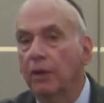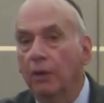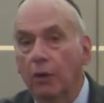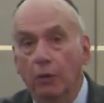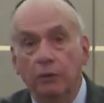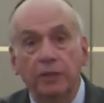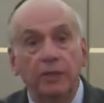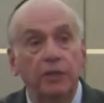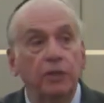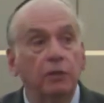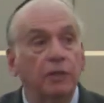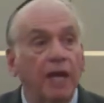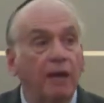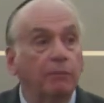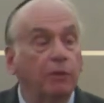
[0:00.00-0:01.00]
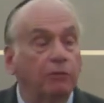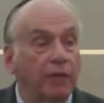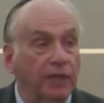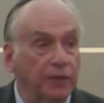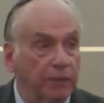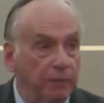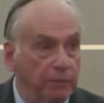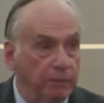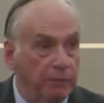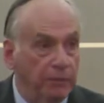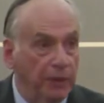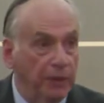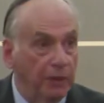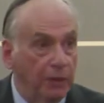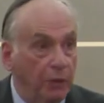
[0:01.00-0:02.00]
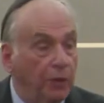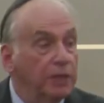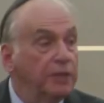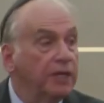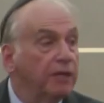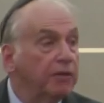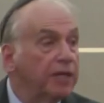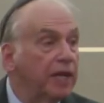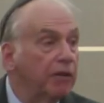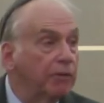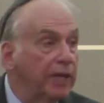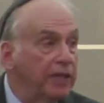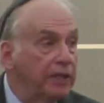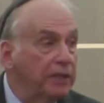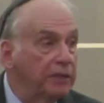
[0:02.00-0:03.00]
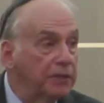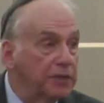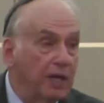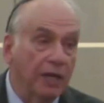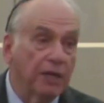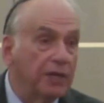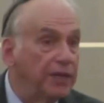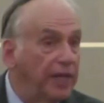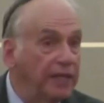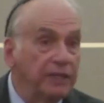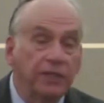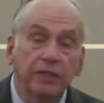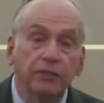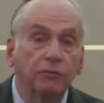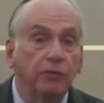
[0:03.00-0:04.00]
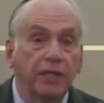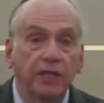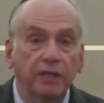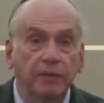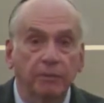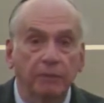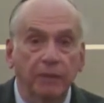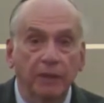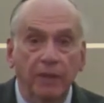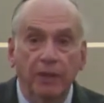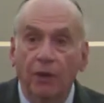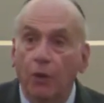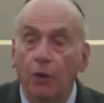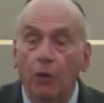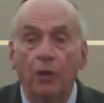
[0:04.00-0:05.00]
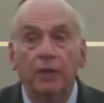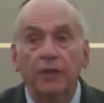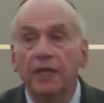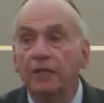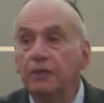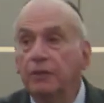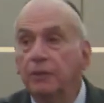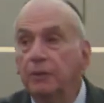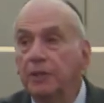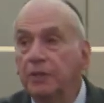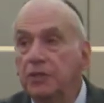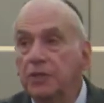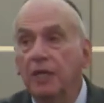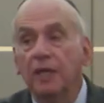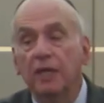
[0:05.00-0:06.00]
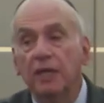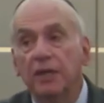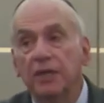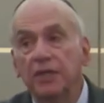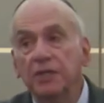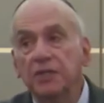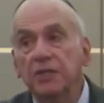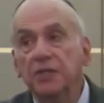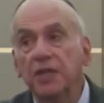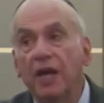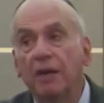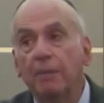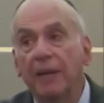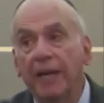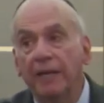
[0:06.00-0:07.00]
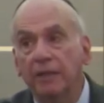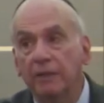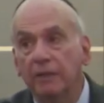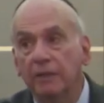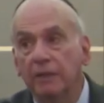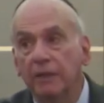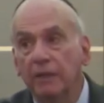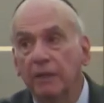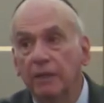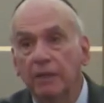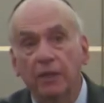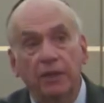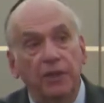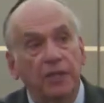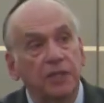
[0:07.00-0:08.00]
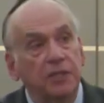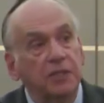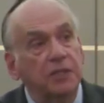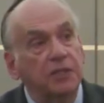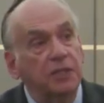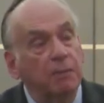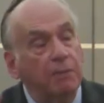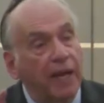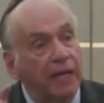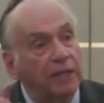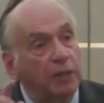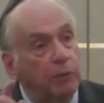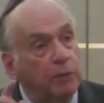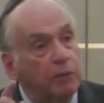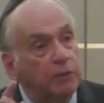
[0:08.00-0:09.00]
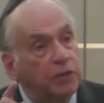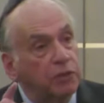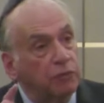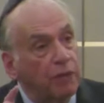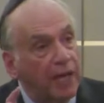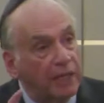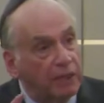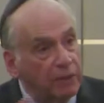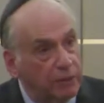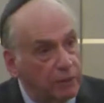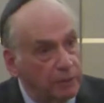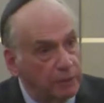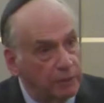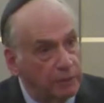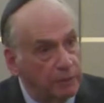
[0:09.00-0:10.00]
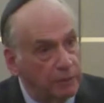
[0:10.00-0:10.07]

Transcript: Only the ulama read them. Ordinary Iranians, they didn't read him. All they knew is, this is our man. This is the man that we must rally to.